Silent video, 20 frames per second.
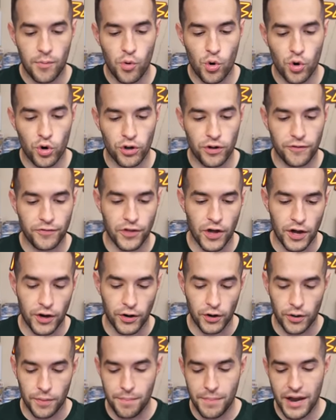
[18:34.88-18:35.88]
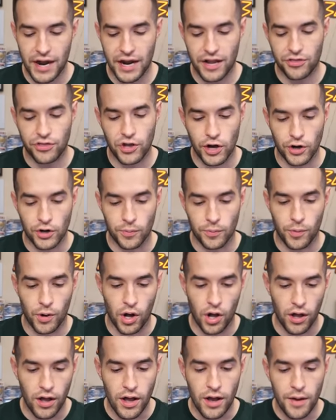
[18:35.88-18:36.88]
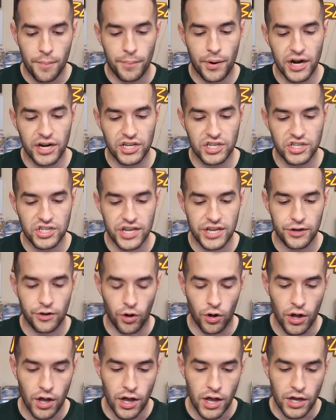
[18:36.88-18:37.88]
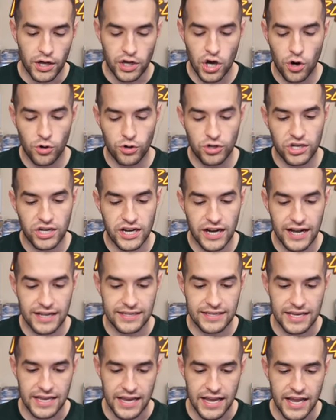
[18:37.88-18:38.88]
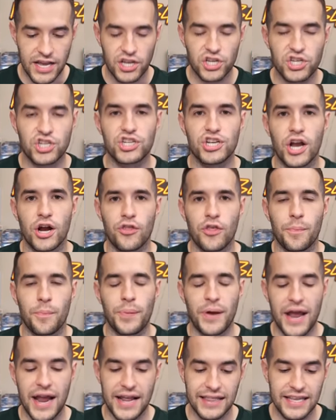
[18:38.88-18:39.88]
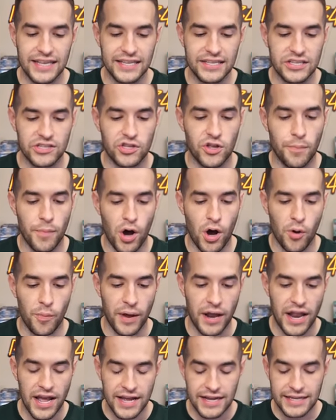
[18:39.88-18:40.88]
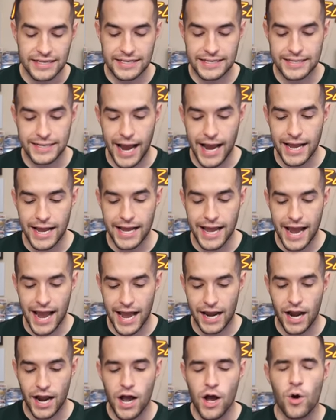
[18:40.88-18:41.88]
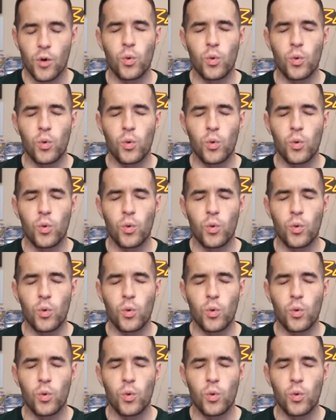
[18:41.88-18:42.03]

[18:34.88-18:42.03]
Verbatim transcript: Immortal Thunder, Mega Thunderball, Punished Eagle, Kojikaze, Share the Pain. This is the moment. Sangan.